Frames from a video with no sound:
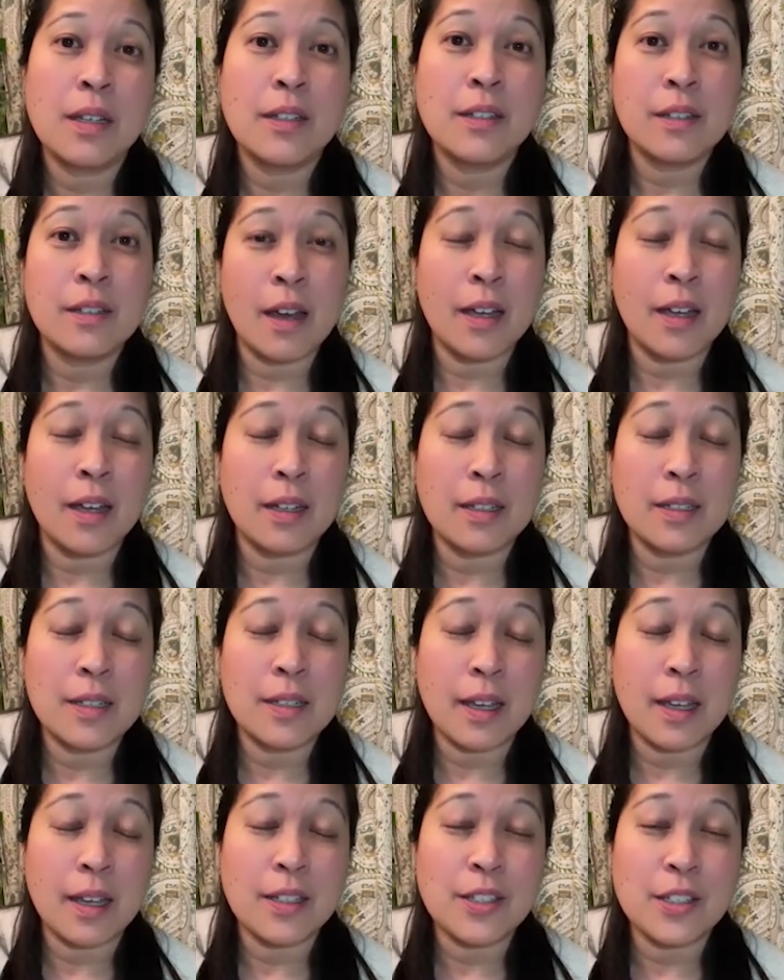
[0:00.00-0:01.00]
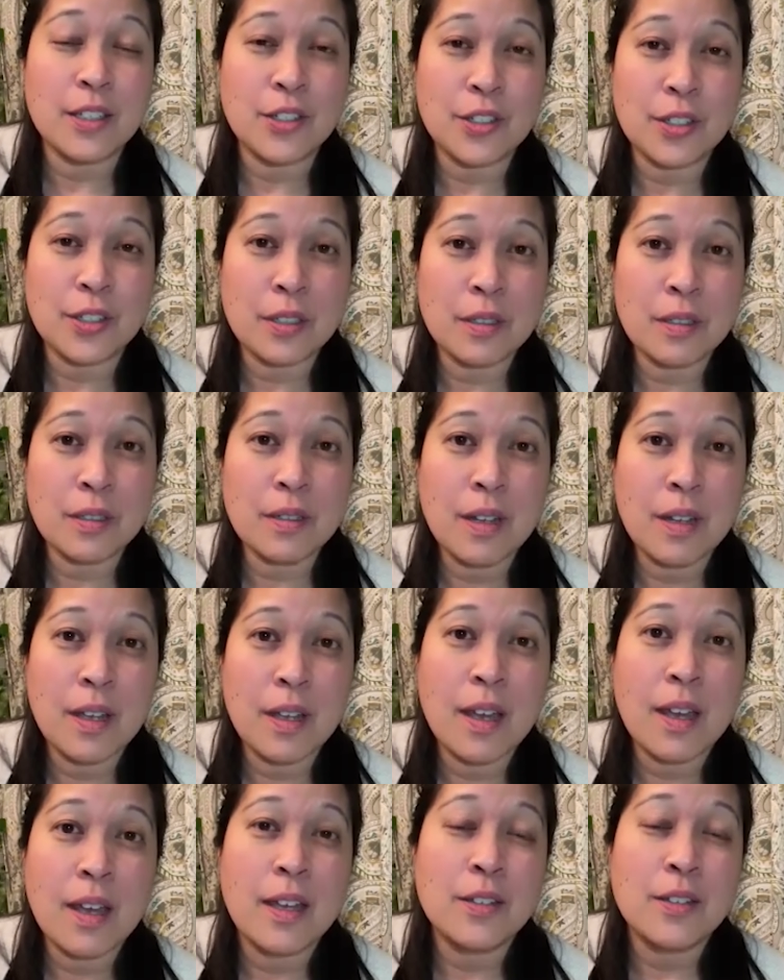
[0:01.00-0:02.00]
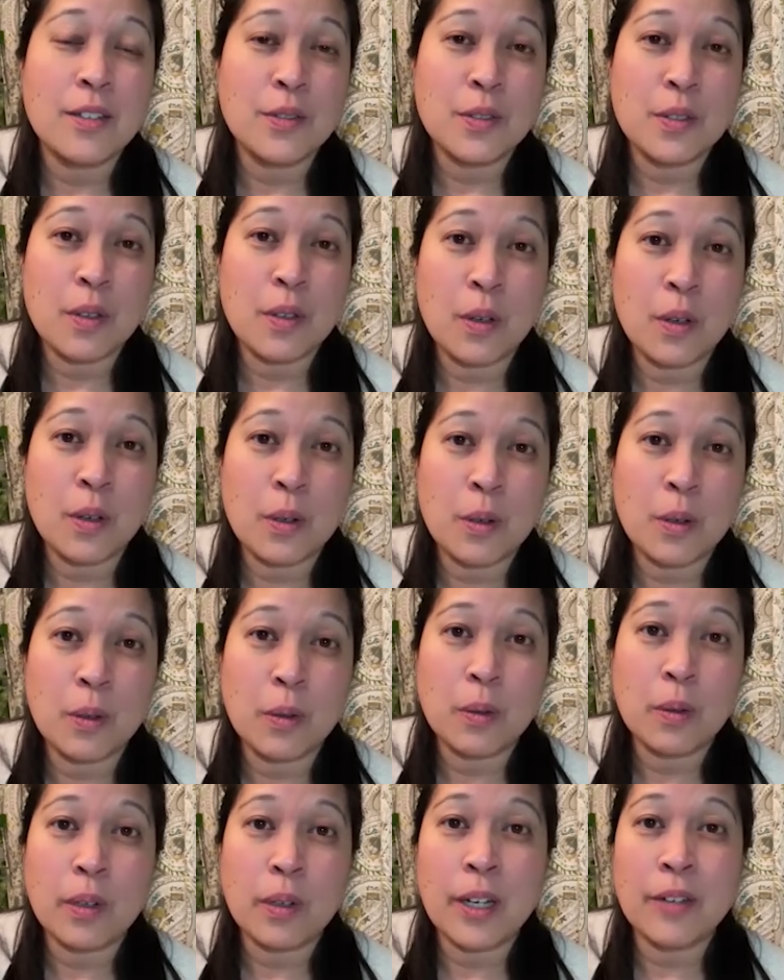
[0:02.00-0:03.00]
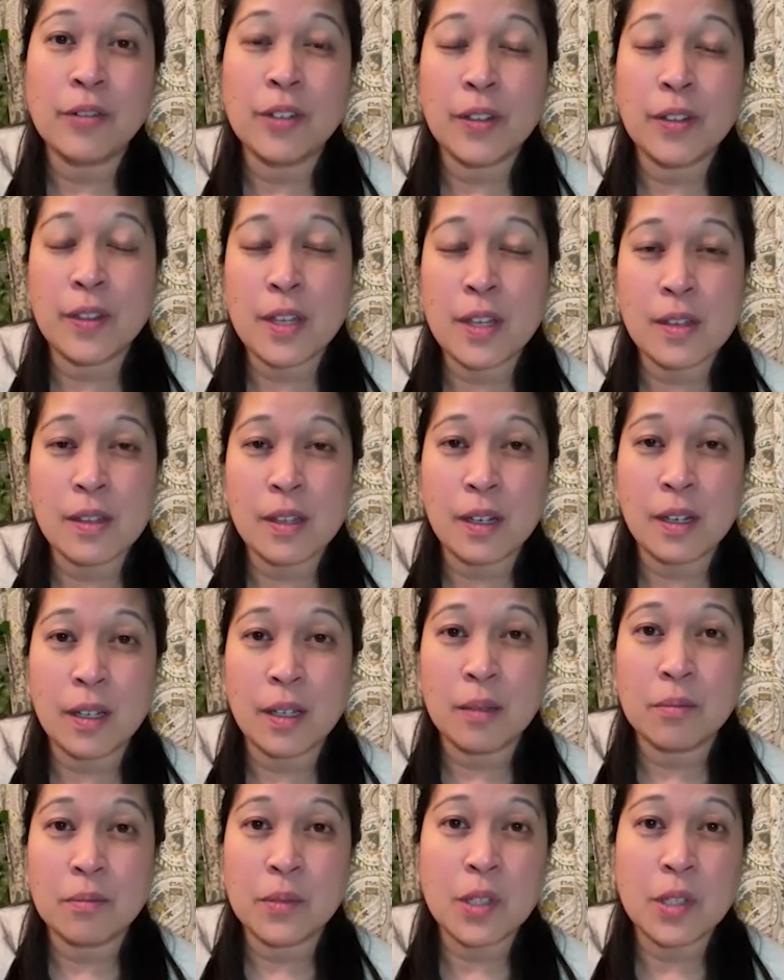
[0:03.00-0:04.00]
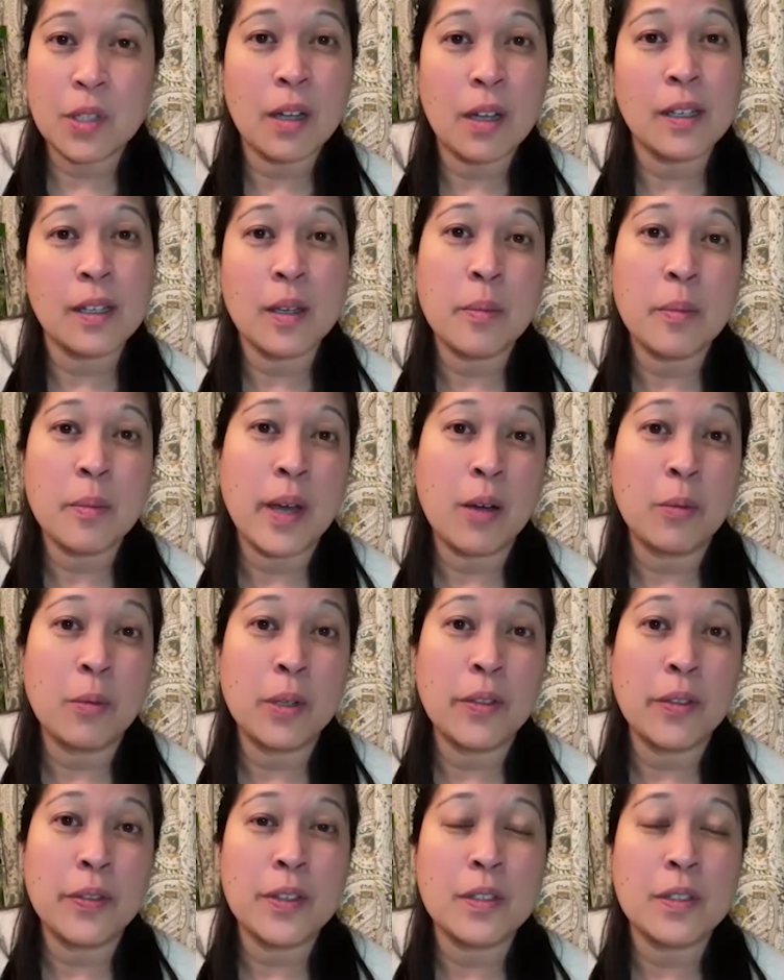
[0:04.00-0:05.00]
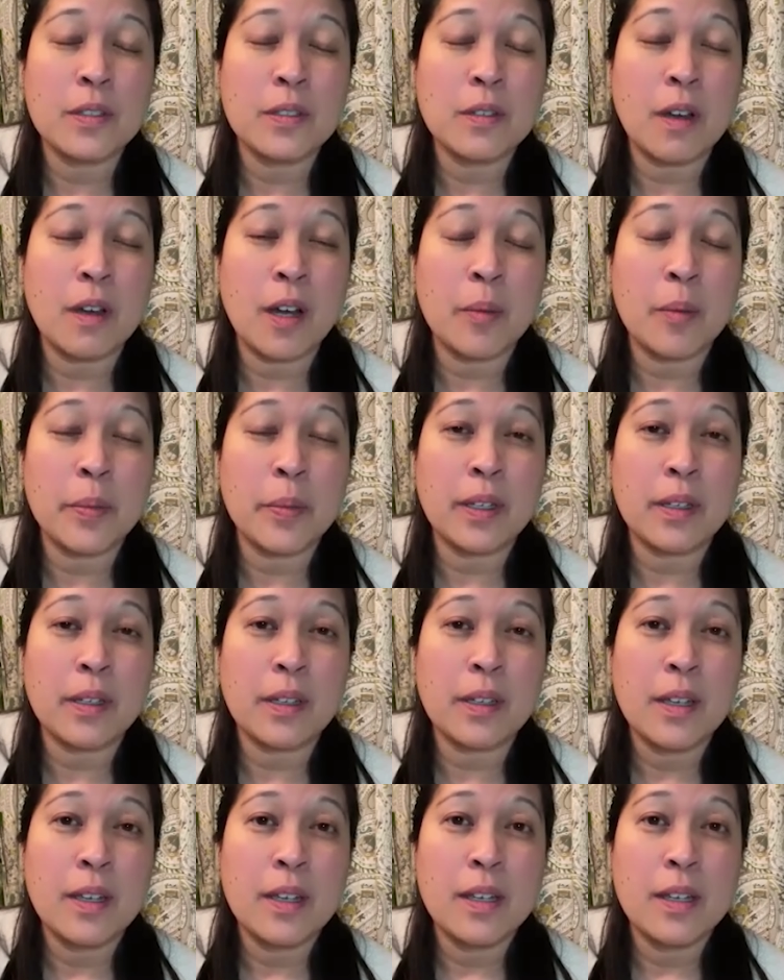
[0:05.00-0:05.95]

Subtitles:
not a dietitian. And so everything that I'm talking about with this topic